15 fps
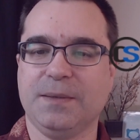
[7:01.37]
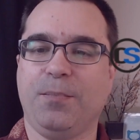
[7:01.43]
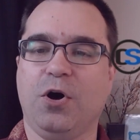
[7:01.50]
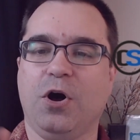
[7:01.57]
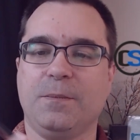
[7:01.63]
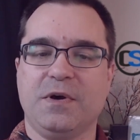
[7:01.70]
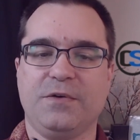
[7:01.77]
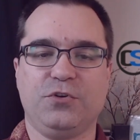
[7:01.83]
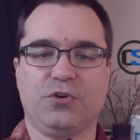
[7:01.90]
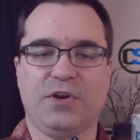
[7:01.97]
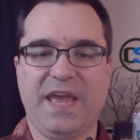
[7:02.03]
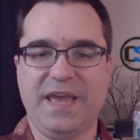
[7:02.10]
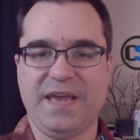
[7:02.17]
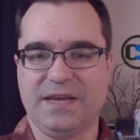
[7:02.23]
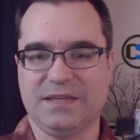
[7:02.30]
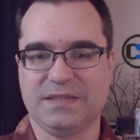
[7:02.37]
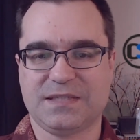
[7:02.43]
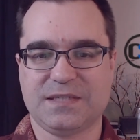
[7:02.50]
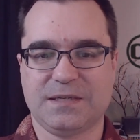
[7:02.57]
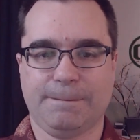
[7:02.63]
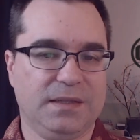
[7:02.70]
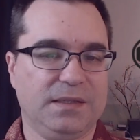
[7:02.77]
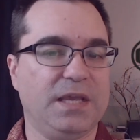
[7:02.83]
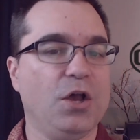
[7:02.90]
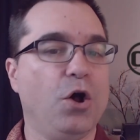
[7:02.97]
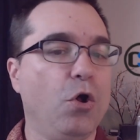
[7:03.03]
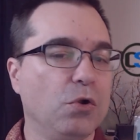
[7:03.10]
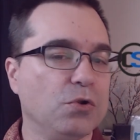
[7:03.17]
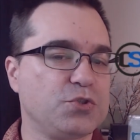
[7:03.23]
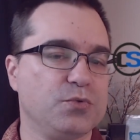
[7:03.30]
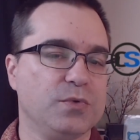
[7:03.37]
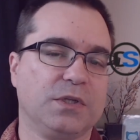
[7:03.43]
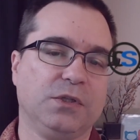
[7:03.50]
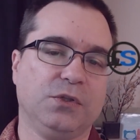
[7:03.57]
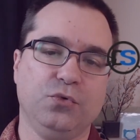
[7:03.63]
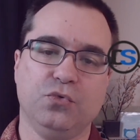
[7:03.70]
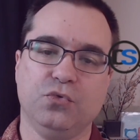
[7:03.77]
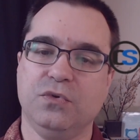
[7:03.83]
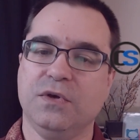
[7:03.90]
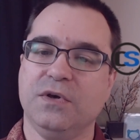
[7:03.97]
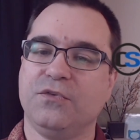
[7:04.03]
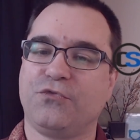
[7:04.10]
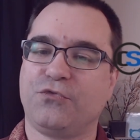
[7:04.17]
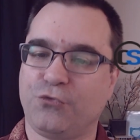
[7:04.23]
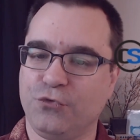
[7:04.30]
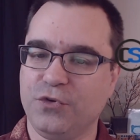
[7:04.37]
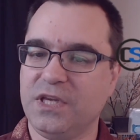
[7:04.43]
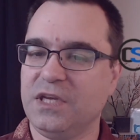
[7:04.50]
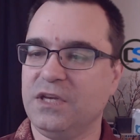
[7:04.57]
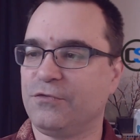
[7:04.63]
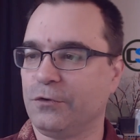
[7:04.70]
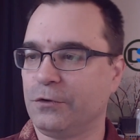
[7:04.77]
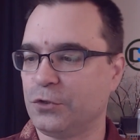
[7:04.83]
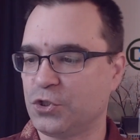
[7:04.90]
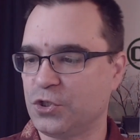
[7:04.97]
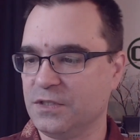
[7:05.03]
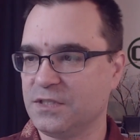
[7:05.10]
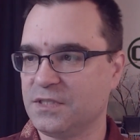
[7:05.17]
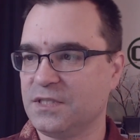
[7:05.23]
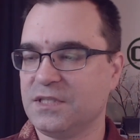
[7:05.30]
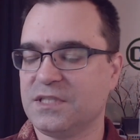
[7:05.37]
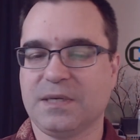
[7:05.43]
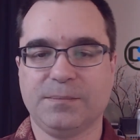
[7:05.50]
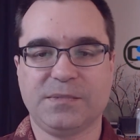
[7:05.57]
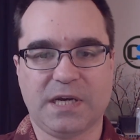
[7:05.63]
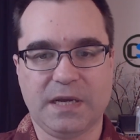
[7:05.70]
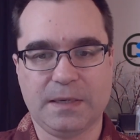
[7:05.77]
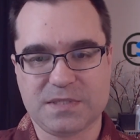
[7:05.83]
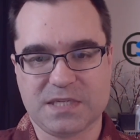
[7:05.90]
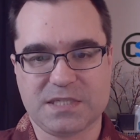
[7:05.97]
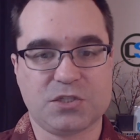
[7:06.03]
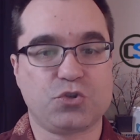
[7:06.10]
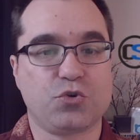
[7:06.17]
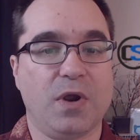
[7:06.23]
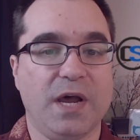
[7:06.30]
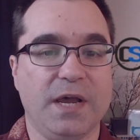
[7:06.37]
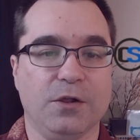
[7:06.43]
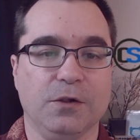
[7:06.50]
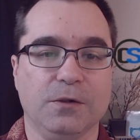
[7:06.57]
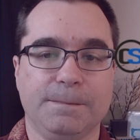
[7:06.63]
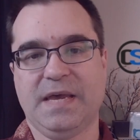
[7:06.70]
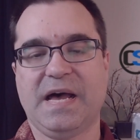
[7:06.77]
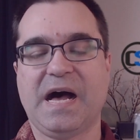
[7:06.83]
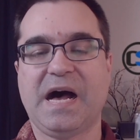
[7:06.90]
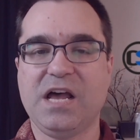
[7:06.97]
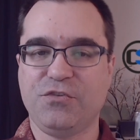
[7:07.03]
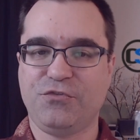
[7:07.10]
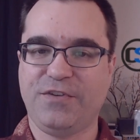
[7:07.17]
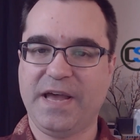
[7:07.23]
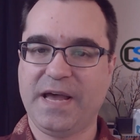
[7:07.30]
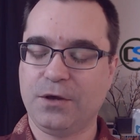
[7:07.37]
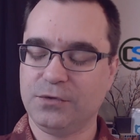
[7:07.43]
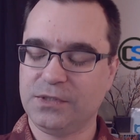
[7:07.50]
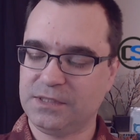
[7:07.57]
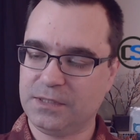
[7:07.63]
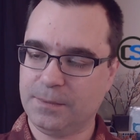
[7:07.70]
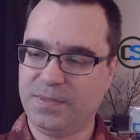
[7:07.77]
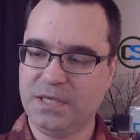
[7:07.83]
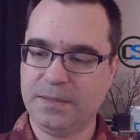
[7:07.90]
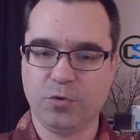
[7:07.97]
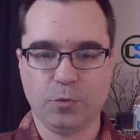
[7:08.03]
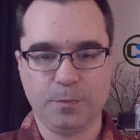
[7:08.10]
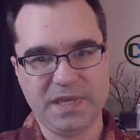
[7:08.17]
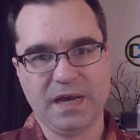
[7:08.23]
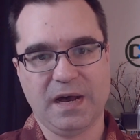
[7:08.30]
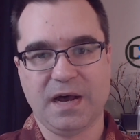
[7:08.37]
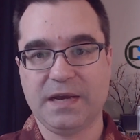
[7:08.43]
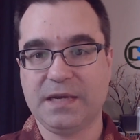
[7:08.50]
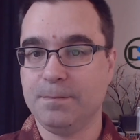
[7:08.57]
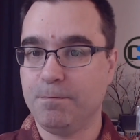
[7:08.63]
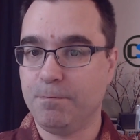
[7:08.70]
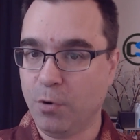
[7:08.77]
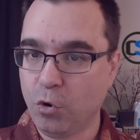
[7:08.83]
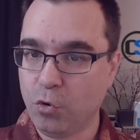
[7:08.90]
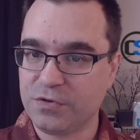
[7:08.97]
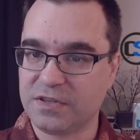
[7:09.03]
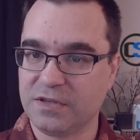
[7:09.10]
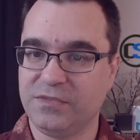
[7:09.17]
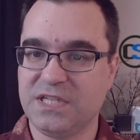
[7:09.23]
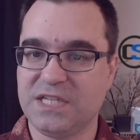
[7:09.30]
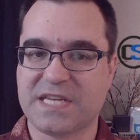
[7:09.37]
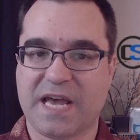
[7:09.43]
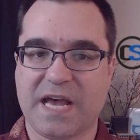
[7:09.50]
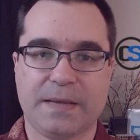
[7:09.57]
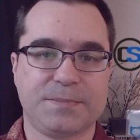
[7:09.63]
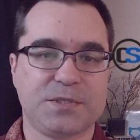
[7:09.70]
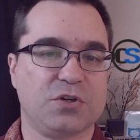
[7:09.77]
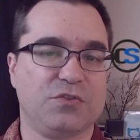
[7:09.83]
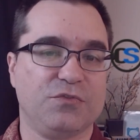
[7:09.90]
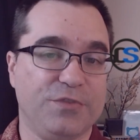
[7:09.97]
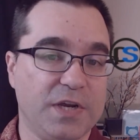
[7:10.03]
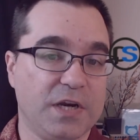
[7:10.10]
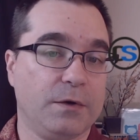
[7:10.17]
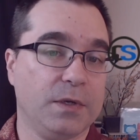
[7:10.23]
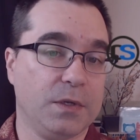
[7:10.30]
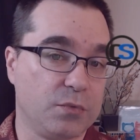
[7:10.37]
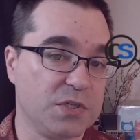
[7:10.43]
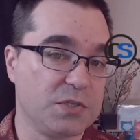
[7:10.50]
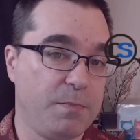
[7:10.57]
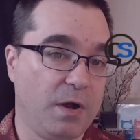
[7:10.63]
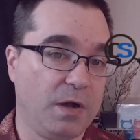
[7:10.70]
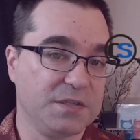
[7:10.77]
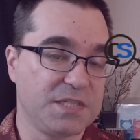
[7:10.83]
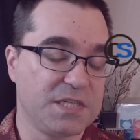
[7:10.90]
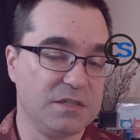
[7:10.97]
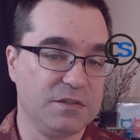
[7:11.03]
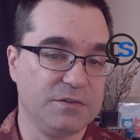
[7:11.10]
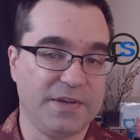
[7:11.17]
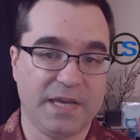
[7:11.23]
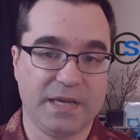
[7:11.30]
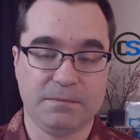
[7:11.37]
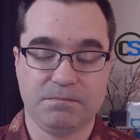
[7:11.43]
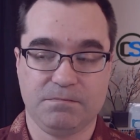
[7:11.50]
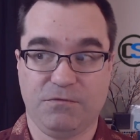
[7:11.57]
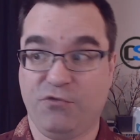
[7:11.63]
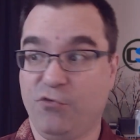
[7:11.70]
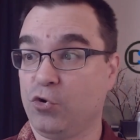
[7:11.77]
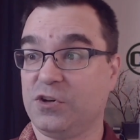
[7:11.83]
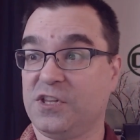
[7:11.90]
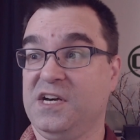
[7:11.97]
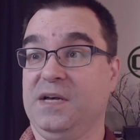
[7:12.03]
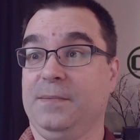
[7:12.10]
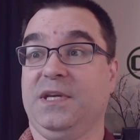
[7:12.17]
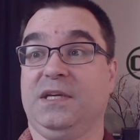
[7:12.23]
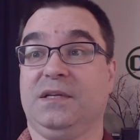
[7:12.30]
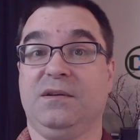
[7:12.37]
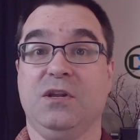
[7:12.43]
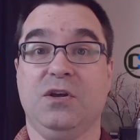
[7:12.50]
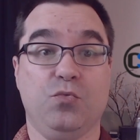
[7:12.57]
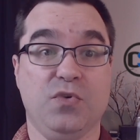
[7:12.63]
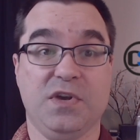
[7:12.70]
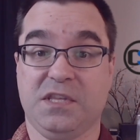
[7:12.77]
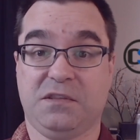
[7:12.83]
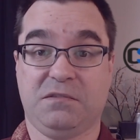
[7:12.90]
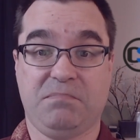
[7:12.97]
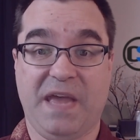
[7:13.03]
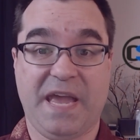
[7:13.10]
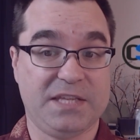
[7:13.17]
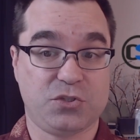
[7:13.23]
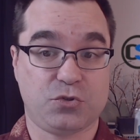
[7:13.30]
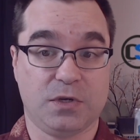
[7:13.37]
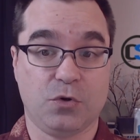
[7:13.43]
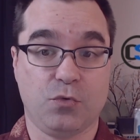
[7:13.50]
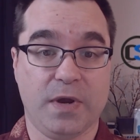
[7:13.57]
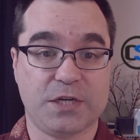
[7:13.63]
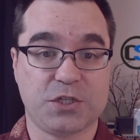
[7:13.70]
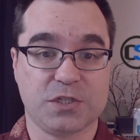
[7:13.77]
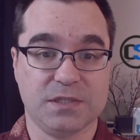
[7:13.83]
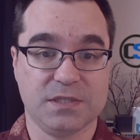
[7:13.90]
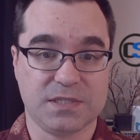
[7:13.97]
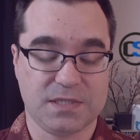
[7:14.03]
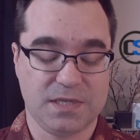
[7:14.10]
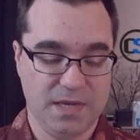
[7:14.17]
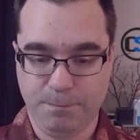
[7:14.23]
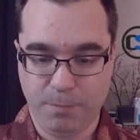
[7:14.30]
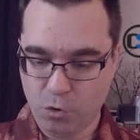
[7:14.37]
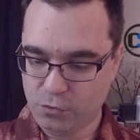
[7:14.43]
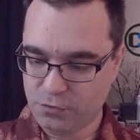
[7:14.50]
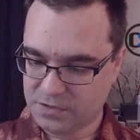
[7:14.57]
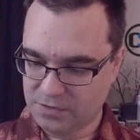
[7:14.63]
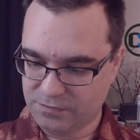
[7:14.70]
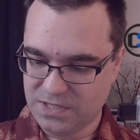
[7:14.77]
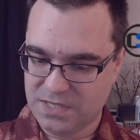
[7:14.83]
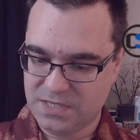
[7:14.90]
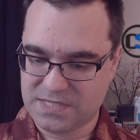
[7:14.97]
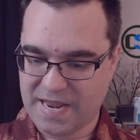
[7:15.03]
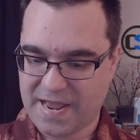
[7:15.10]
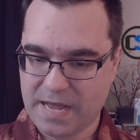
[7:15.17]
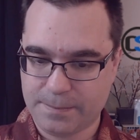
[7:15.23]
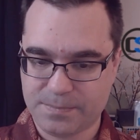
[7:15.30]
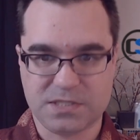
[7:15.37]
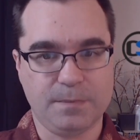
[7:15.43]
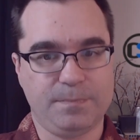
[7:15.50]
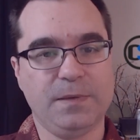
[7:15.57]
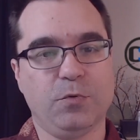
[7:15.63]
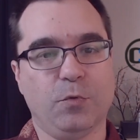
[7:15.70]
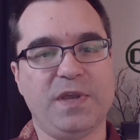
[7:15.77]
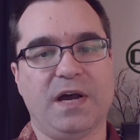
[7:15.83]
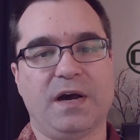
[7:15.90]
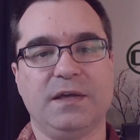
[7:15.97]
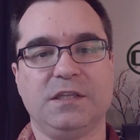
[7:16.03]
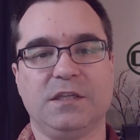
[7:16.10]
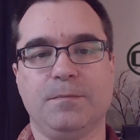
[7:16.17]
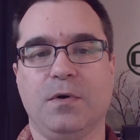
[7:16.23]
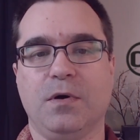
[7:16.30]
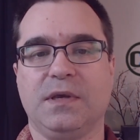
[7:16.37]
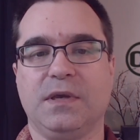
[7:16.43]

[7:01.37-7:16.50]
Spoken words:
palm of your hands. They also include free versions, sometimes as a trial. I've found that the people behind both of these apps are very responsive and forthcoming with answering questions. Both of these apps, the people behind them,